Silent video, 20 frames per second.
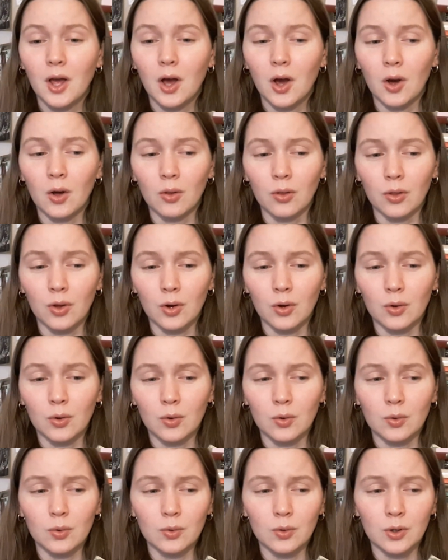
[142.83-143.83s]

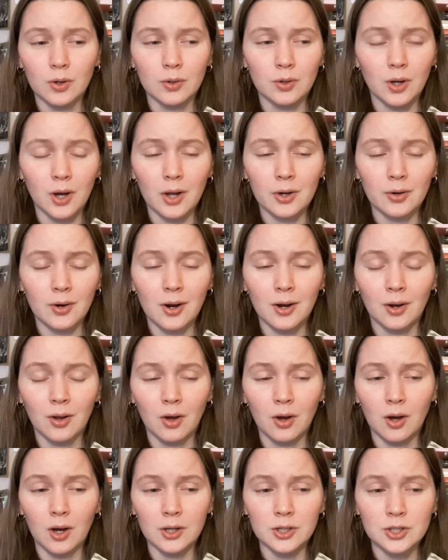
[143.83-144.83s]
although her
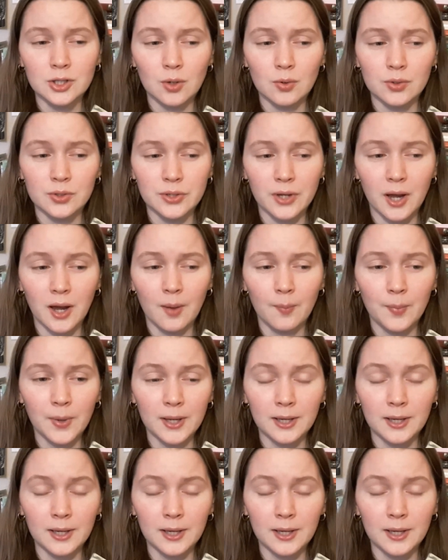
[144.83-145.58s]
daughter-in-law shows up